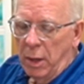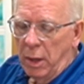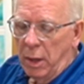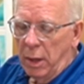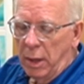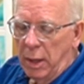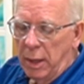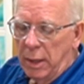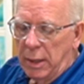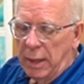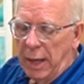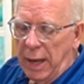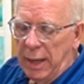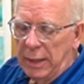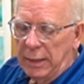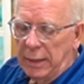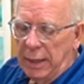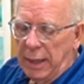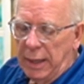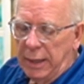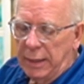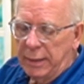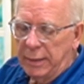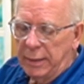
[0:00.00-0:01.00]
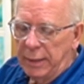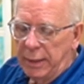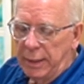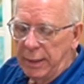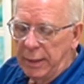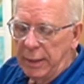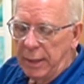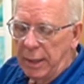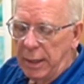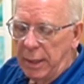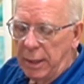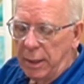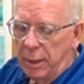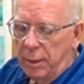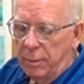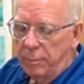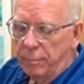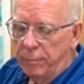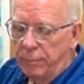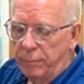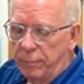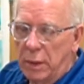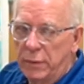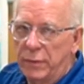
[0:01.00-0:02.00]
and I like
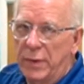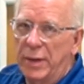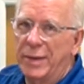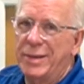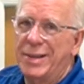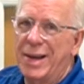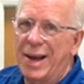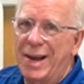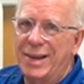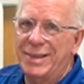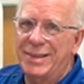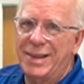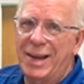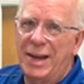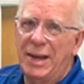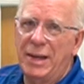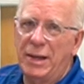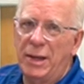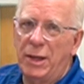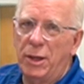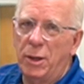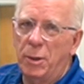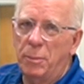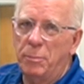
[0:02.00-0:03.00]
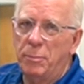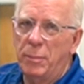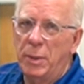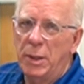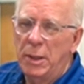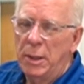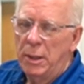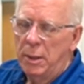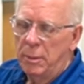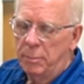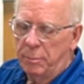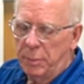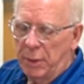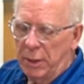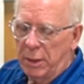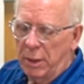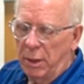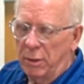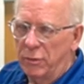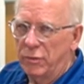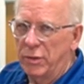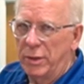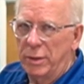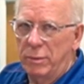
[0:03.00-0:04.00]
the titanium
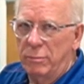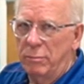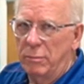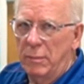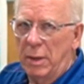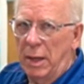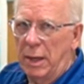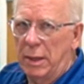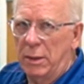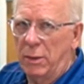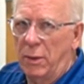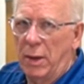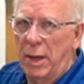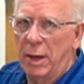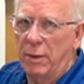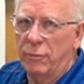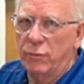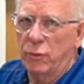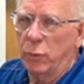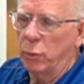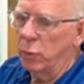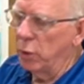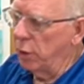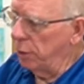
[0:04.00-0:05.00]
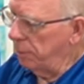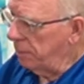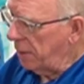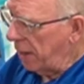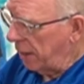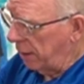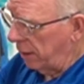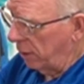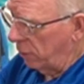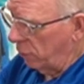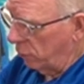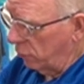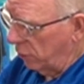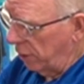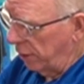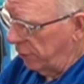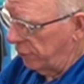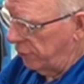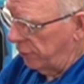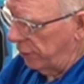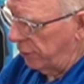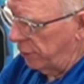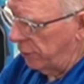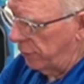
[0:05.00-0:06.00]
because I don't have to worry about it
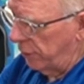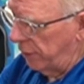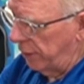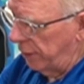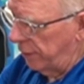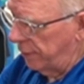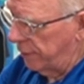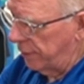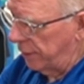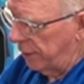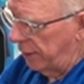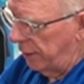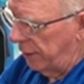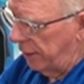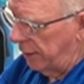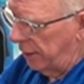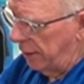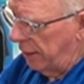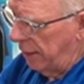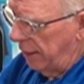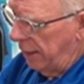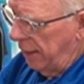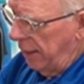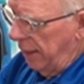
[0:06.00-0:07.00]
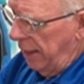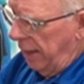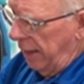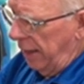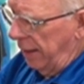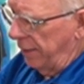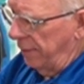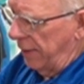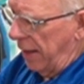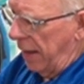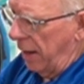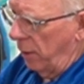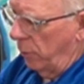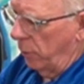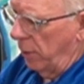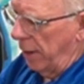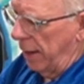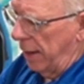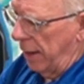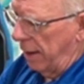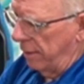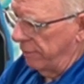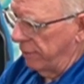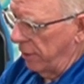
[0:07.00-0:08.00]
rusting or anything. And that
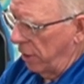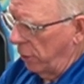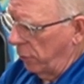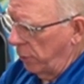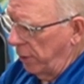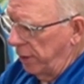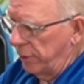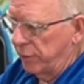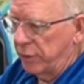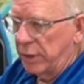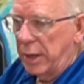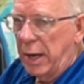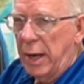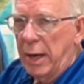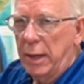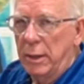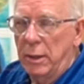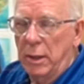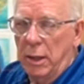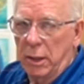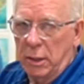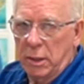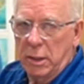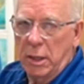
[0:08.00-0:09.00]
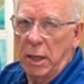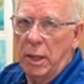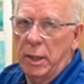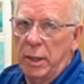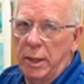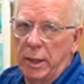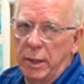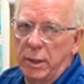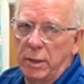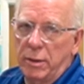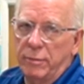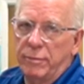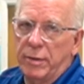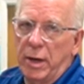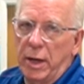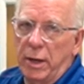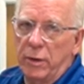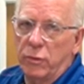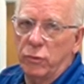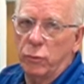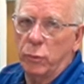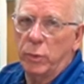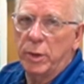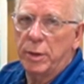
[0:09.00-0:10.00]
way I've always got a cutting
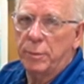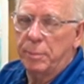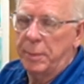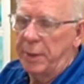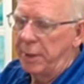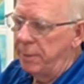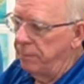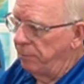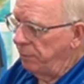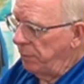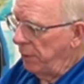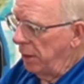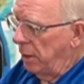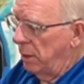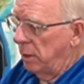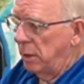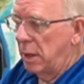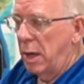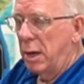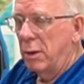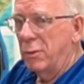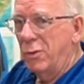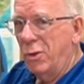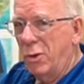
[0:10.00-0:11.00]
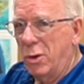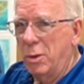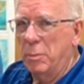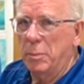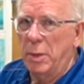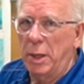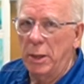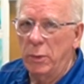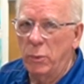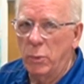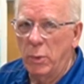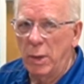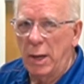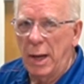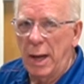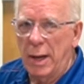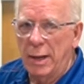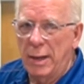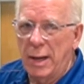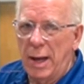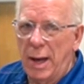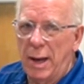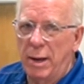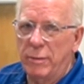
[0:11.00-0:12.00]
device with me. Now, normally when
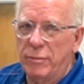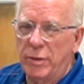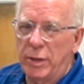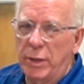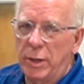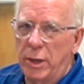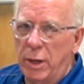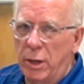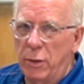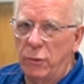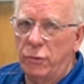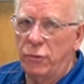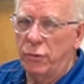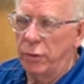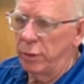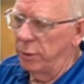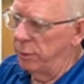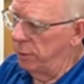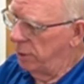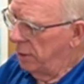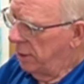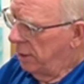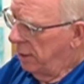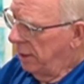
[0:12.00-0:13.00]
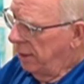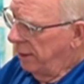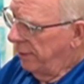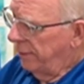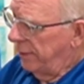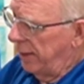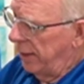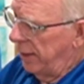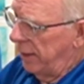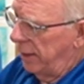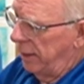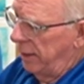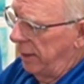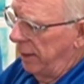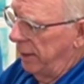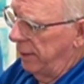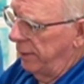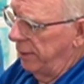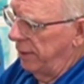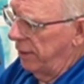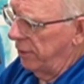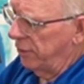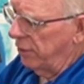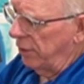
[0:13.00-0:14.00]
I dive in the ocean, then
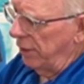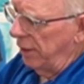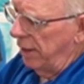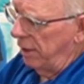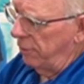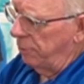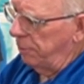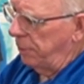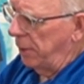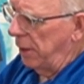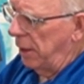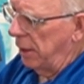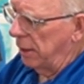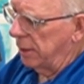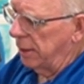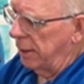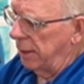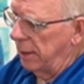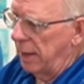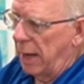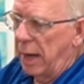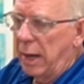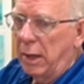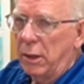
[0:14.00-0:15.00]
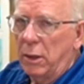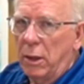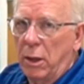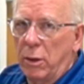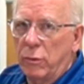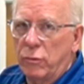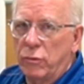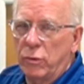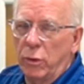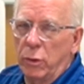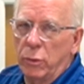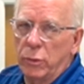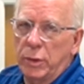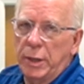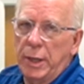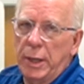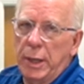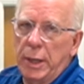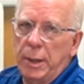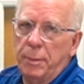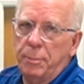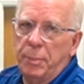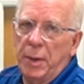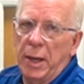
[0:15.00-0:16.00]
in this left pocket, I'll also
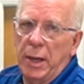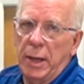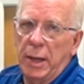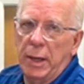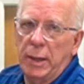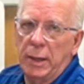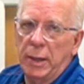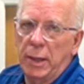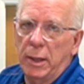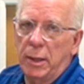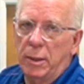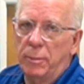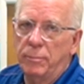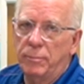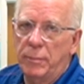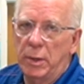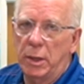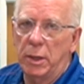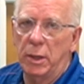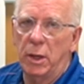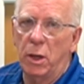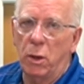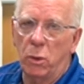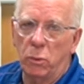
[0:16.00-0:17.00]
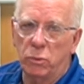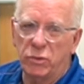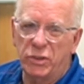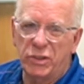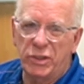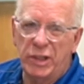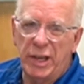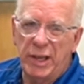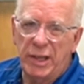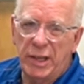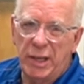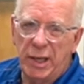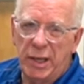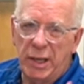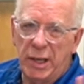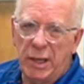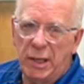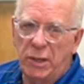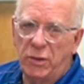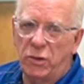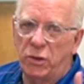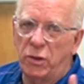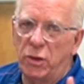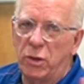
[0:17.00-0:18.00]
keep an old
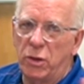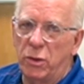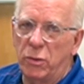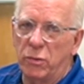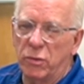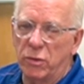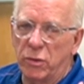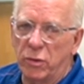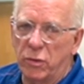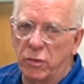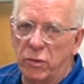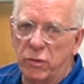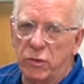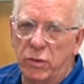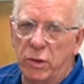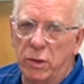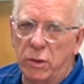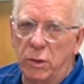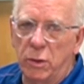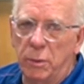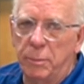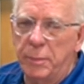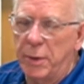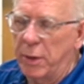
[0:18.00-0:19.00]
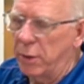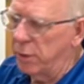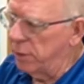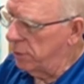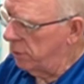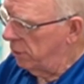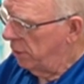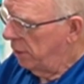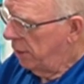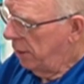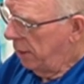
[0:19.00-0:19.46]
CD to use as a signal mirror.